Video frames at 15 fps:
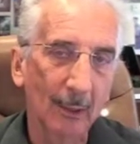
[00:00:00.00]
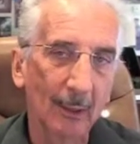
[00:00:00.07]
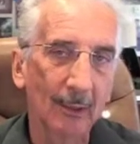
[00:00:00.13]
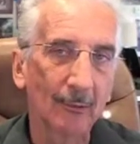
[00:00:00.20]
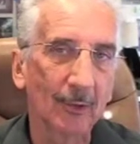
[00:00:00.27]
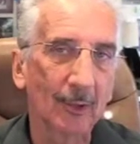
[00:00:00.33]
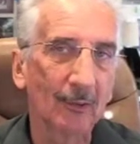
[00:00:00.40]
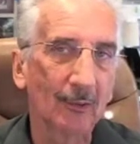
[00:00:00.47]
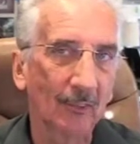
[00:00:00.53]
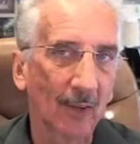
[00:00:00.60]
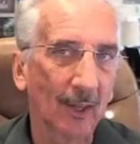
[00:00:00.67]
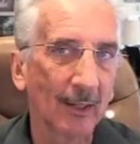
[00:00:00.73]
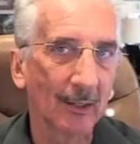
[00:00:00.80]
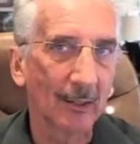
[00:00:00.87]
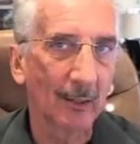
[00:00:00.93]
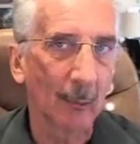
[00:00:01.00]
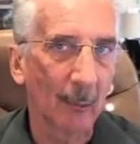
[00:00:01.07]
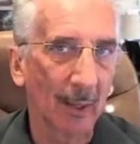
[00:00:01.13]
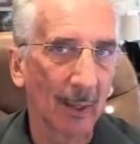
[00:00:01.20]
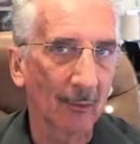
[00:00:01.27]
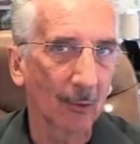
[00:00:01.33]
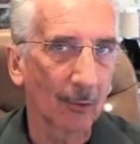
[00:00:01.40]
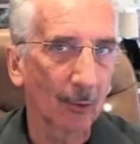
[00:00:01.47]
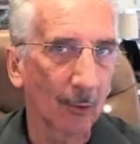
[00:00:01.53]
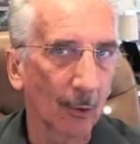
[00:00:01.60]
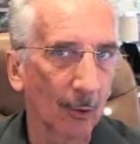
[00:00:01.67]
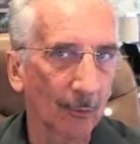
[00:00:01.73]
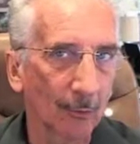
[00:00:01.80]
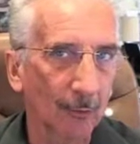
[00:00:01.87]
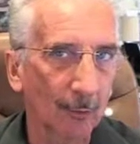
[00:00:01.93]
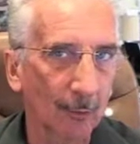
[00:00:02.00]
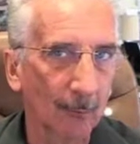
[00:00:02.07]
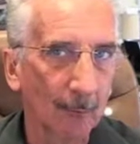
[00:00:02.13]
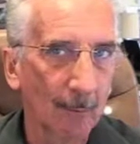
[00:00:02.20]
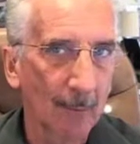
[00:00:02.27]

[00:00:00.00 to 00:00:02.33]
is excited about this also.